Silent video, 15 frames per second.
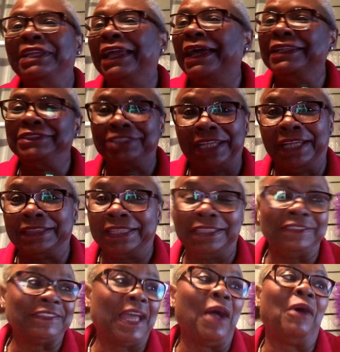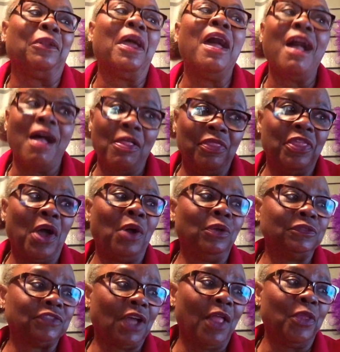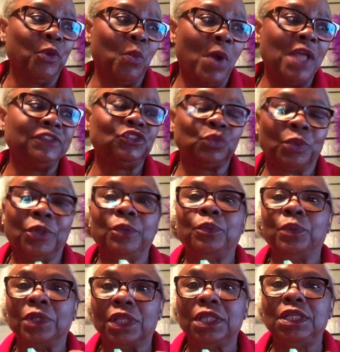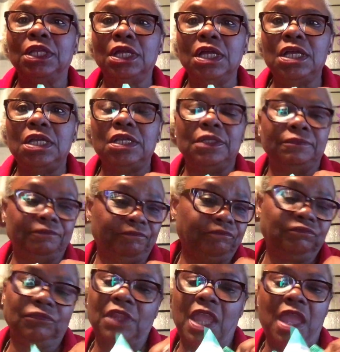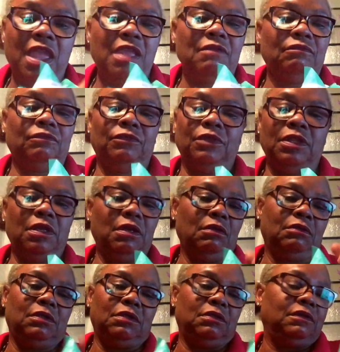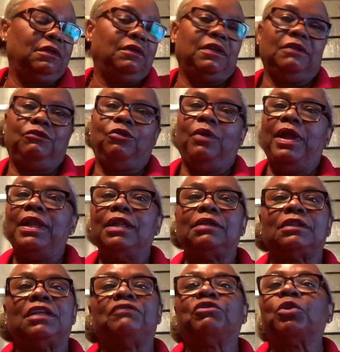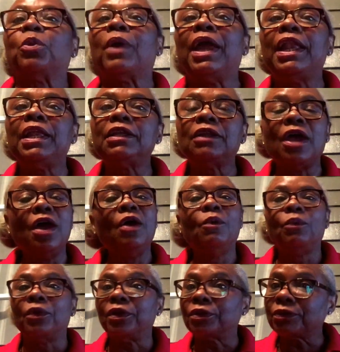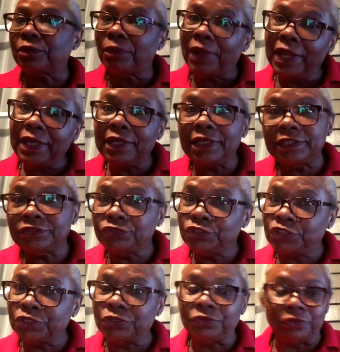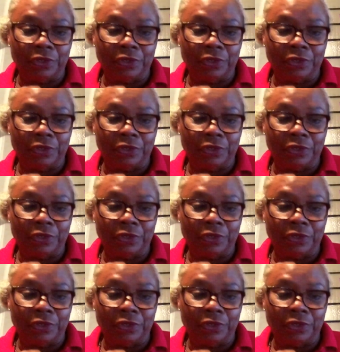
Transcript: We got to check these out. Those other ones were really good. Hey, there. Credit, give credit where credit is due,